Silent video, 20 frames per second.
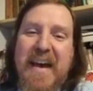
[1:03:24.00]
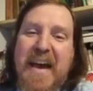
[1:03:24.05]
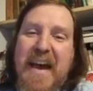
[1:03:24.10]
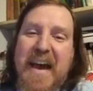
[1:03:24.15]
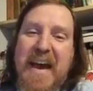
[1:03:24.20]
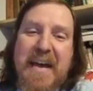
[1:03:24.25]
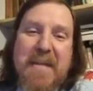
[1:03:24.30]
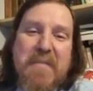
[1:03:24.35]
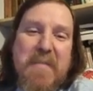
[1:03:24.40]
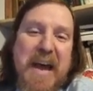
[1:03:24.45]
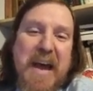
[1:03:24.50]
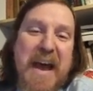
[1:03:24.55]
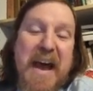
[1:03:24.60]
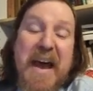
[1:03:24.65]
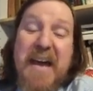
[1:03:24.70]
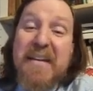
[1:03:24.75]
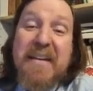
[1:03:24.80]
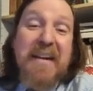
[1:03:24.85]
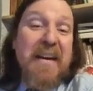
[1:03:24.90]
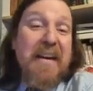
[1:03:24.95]
Hey
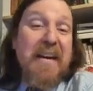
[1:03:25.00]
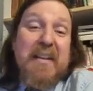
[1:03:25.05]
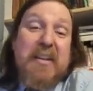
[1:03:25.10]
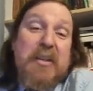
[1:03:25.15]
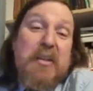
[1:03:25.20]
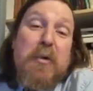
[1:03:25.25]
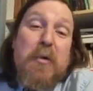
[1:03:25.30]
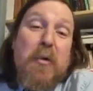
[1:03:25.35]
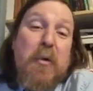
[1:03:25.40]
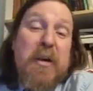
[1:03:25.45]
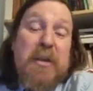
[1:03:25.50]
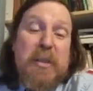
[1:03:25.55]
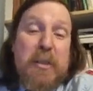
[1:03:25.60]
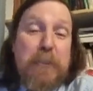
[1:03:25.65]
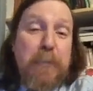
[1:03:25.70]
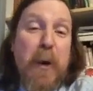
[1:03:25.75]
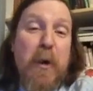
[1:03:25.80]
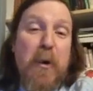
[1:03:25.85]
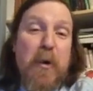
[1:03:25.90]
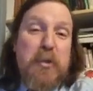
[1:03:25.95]
man, you
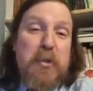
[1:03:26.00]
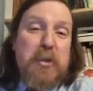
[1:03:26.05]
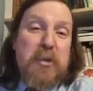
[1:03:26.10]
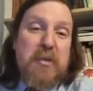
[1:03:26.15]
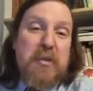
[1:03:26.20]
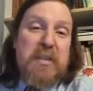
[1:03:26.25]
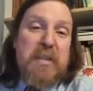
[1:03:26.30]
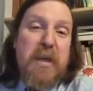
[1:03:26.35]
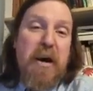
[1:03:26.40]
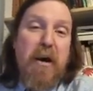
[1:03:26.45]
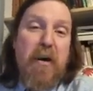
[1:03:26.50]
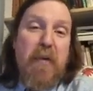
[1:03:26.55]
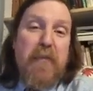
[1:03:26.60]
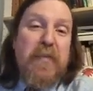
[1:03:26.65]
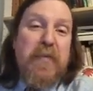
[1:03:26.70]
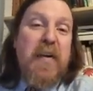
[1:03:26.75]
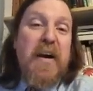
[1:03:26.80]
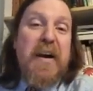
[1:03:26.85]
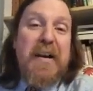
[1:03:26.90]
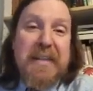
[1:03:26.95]
exposed
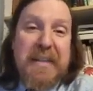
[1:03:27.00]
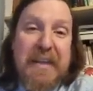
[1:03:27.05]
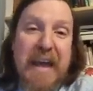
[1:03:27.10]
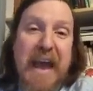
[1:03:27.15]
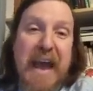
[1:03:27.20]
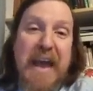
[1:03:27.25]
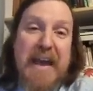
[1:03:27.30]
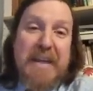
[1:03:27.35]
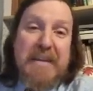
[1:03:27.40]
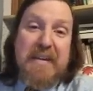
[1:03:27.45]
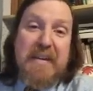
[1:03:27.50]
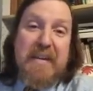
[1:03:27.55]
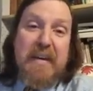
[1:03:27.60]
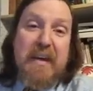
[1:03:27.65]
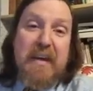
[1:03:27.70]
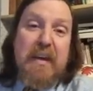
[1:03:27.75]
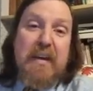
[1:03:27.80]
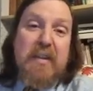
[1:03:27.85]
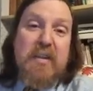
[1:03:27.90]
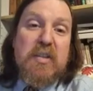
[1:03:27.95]
yourself again.
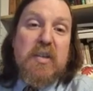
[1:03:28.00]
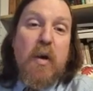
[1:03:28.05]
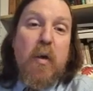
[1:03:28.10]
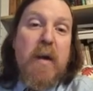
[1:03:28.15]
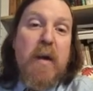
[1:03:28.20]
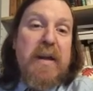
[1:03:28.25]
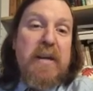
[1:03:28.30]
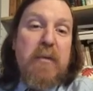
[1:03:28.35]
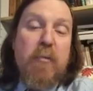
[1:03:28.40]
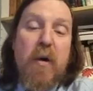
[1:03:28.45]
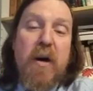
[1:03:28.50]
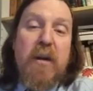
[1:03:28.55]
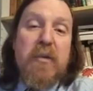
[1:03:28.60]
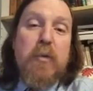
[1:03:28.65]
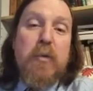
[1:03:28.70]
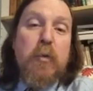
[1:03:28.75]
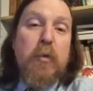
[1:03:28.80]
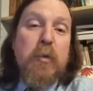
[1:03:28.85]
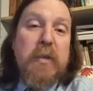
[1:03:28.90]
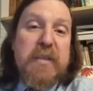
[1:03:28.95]
So anyone
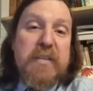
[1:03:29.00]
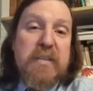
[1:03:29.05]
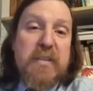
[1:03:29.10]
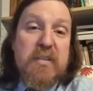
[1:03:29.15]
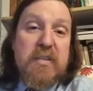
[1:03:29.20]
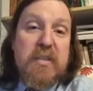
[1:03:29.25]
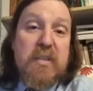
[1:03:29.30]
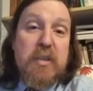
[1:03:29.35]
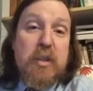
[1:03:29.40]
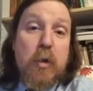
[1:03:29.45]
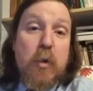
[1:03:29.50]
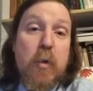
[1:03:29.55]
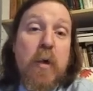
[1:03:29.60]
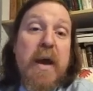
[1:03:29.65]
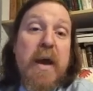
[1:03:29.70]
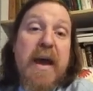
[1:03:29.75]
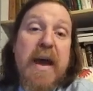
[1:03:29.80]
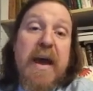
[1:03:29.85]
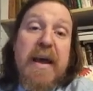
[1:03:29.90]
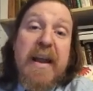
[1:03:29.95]
who listens to you,
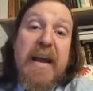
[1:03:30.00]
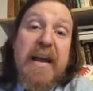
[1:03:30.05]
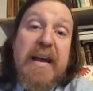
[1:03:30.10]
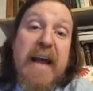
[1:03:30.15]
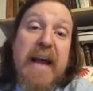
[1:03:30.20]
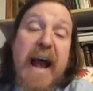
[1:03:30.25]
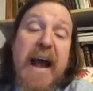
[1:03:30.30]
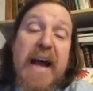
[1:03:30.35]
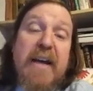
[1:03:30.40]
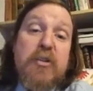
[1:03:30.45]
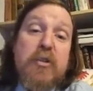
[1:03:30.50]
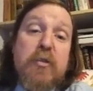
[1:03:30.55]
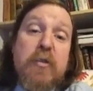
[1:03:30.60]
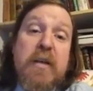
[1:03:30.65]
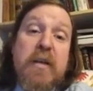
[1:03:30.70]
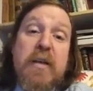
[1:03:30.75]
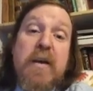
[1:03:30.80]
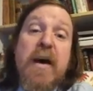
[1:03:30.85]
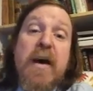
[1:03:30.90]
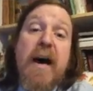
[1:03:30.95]
and
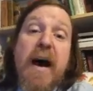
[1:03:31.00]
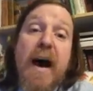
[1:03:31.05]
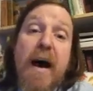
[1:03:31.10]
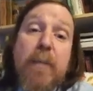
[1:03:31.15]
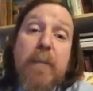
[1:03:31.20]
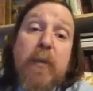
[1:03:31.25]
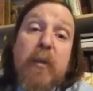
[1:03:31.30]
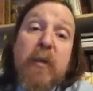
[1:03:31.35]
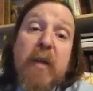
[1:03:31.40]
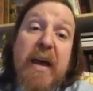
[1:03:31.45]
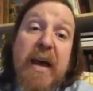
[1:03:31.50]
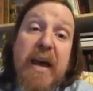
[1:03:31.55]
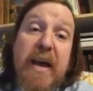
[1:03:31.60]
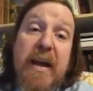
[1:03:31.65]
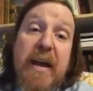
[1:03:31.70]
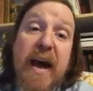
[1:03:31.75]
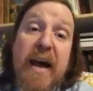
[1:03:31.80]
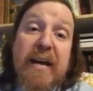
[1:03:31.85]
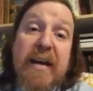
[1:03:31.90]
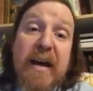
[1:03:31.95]
actually, I'm
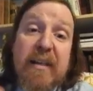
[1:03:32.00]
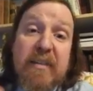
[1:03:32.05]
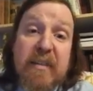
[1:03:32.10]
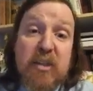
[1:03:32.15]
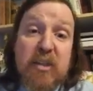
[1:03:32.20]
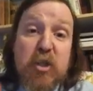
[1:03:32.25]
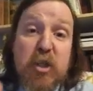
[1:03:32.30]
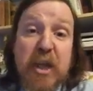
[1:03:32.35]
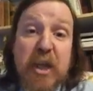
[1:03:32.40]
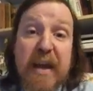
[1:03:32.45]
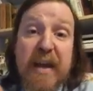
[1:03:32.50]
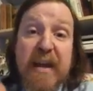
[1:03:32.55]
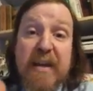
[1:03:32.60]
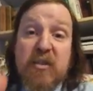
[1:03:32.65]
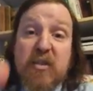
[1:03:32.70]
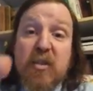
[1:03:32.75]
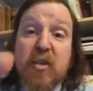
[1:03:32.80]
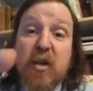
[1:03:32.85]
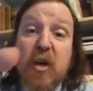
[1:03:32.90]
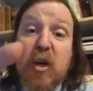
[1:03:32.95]
glad I got the
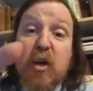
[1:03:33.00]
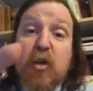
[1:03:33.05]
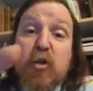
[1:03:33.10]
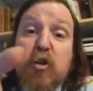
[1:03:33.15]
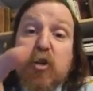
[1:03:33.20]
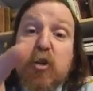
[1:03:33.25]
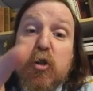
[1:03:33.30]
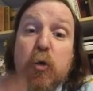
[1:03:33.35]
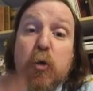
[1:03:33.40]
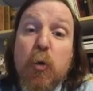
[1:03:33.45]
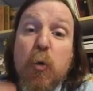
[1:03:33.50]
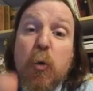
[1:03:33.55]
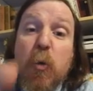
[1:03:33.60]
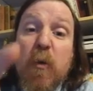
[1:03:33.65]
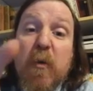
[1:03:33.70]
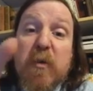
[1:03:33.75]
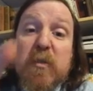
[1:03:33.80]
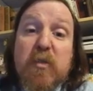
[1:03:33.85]
chance to